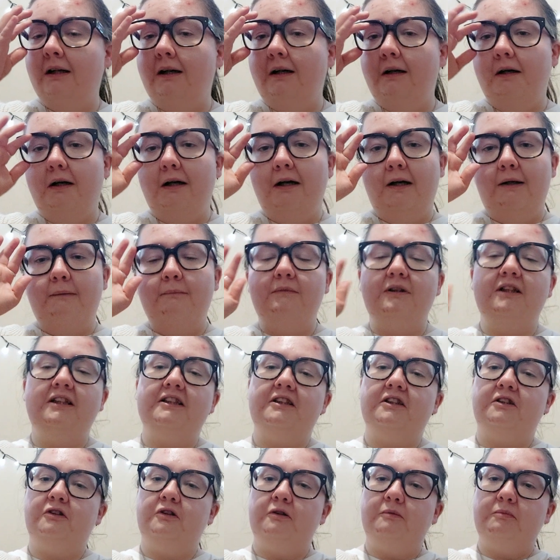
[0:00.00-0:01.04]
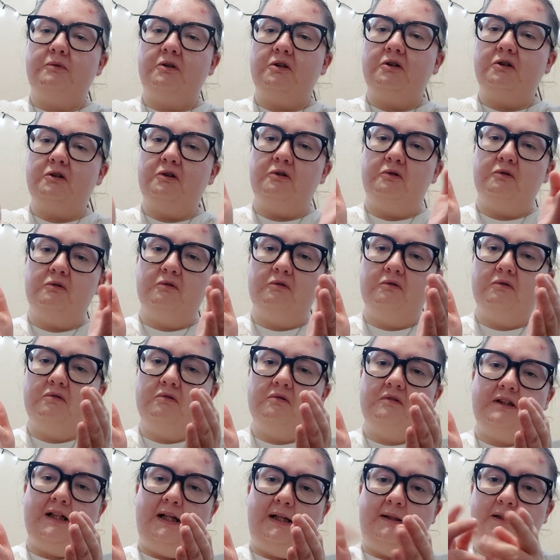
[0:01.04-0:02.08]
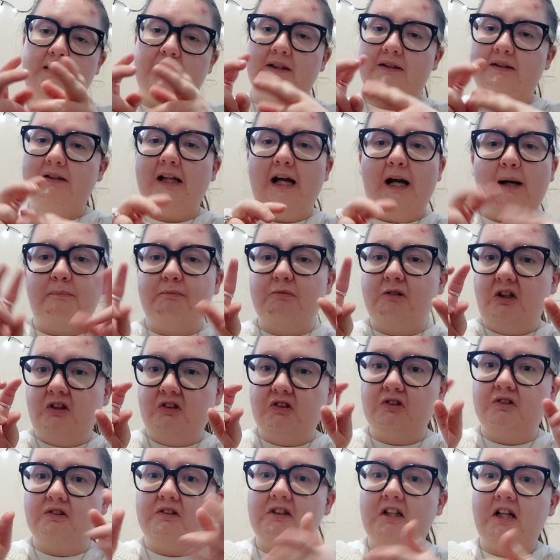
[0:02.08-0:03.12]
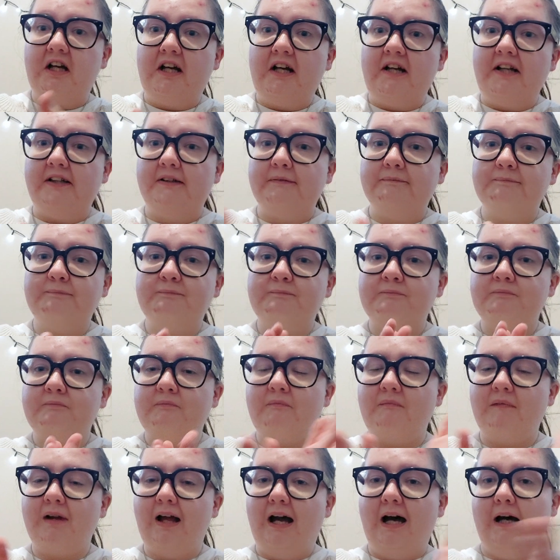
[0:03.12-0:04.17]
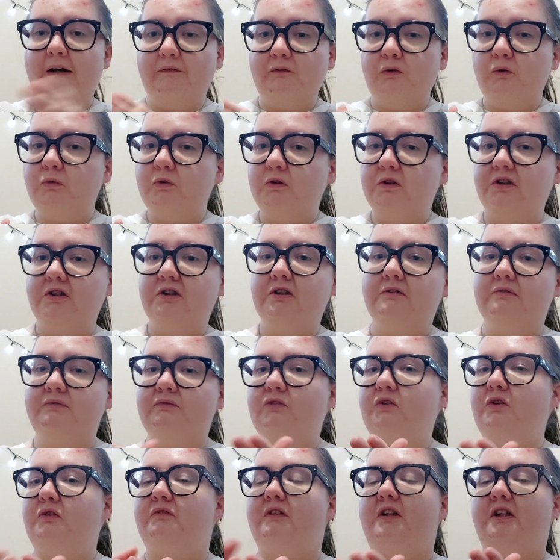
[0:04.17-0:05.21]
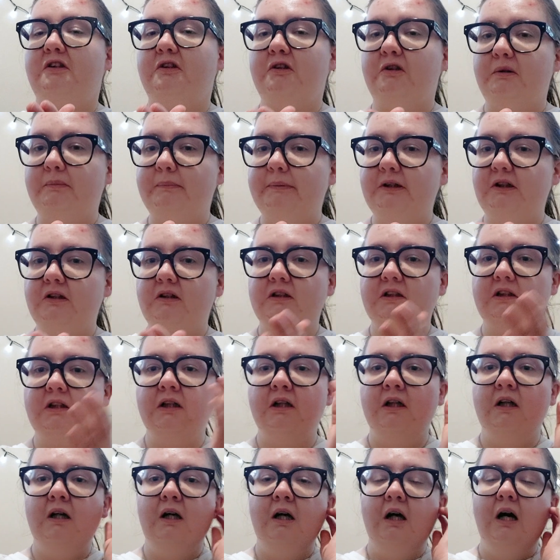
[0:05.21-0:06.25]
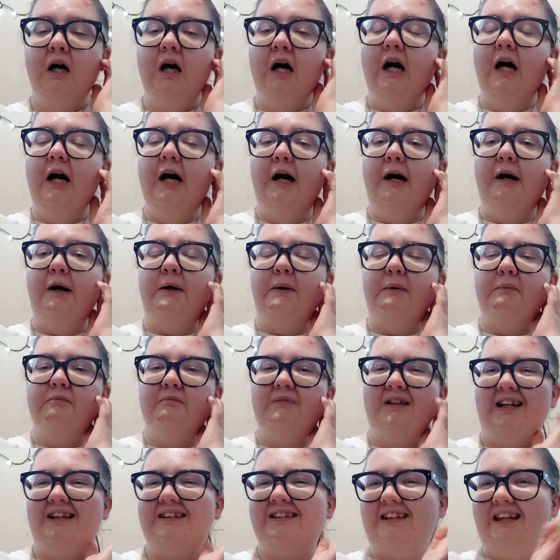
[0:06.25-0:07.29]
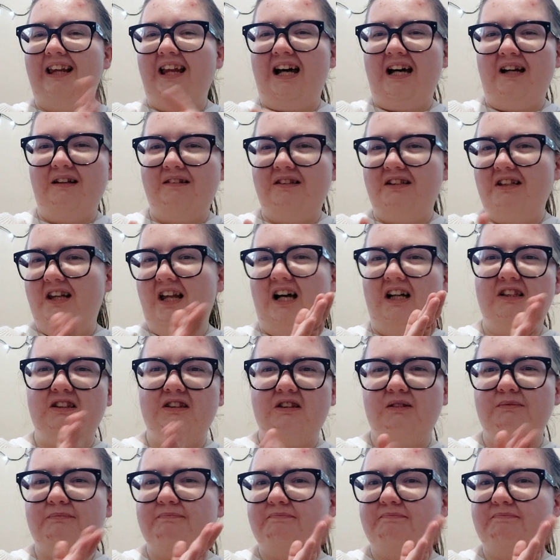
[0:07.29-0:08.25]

leading up to then their present day afterwards for the rest of the book. Like the last